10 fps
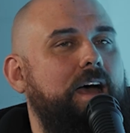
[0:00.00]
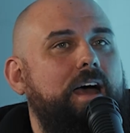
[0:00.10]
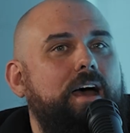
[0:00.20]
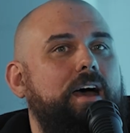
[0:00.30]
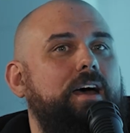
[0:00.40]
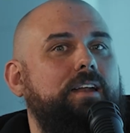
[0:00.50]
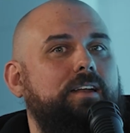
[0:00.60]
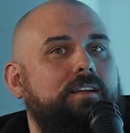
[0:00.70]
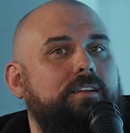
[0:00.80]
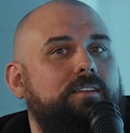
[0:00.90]

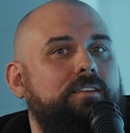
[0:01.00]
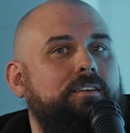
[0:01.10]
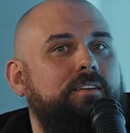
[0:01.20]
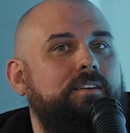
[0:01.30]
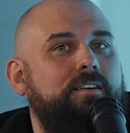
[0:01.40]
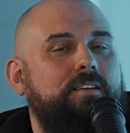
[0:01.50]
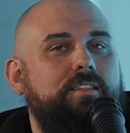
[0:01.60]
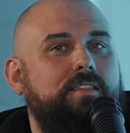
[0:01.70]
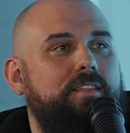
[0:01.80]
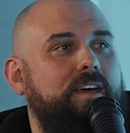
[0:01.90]
And
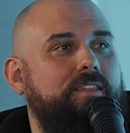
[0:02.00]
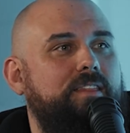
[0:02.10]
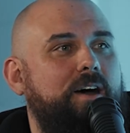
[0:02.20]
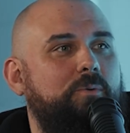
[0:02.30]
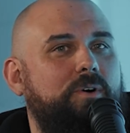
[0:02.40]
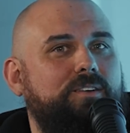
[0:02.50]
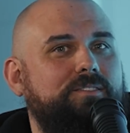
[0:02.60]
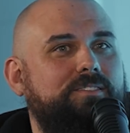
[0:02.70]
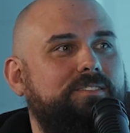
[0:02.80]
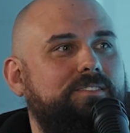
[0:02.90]
then that
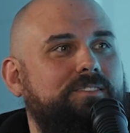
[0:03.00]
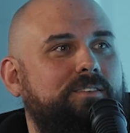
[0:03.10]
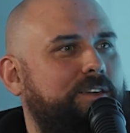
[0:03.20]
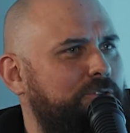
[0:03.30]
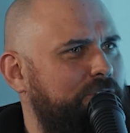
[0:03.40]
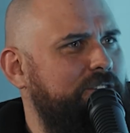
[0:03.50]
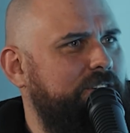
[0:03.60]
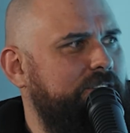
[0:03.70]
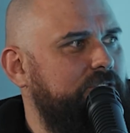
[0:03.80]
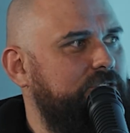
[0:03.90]
was like, you're here in
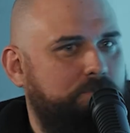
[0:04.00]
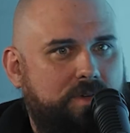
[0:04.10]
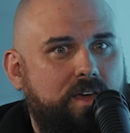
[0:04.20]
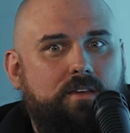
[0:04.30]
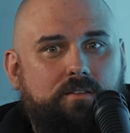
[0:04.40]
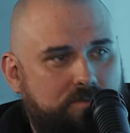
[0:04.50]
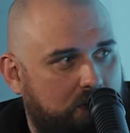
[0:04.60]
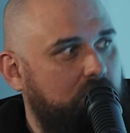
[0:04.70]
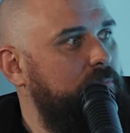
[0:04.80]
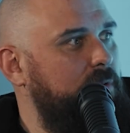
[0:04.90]
an internship? Yeah.
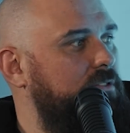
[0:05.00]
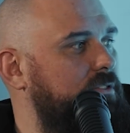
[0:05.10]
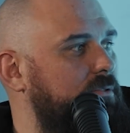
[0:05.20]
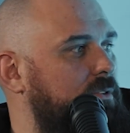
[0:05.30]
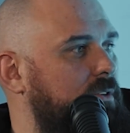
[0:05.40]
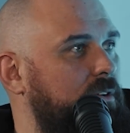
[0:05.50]
Yeah, me too.